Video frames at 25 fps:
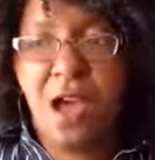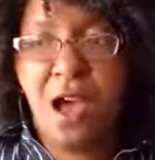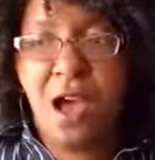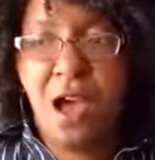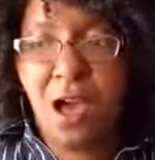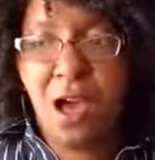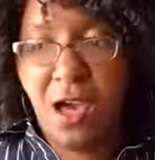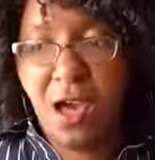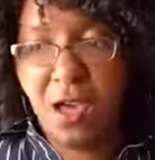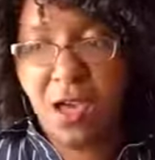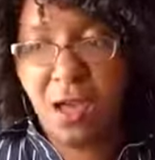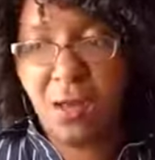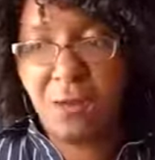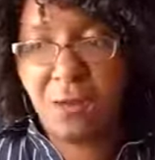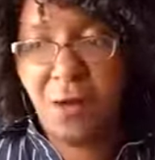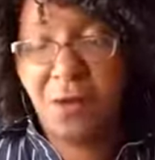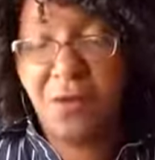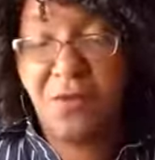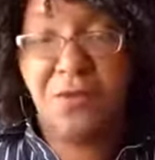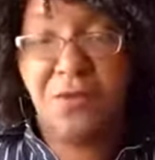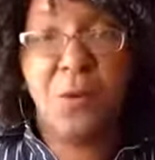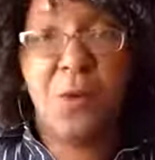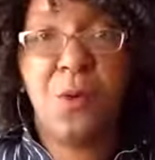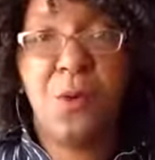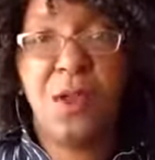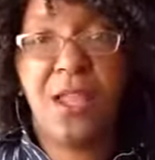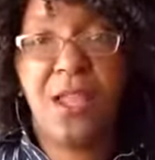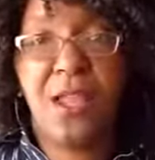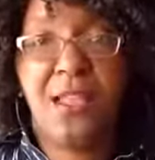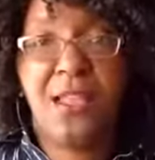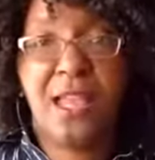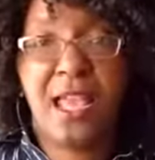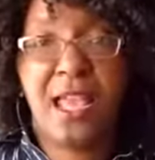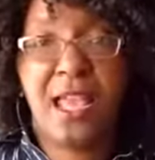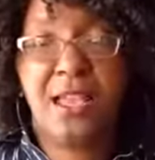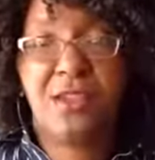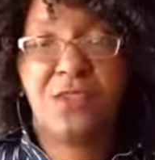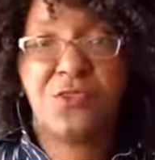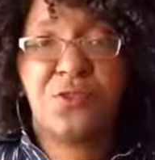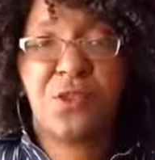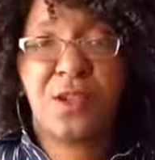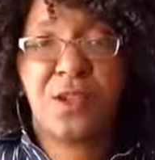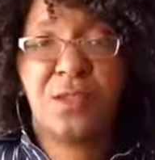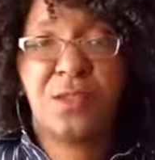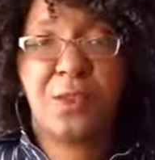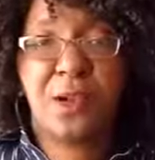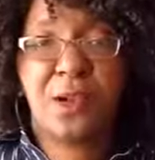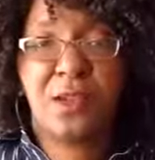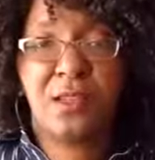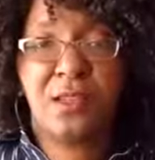avoid a
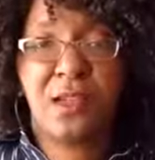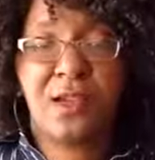trademark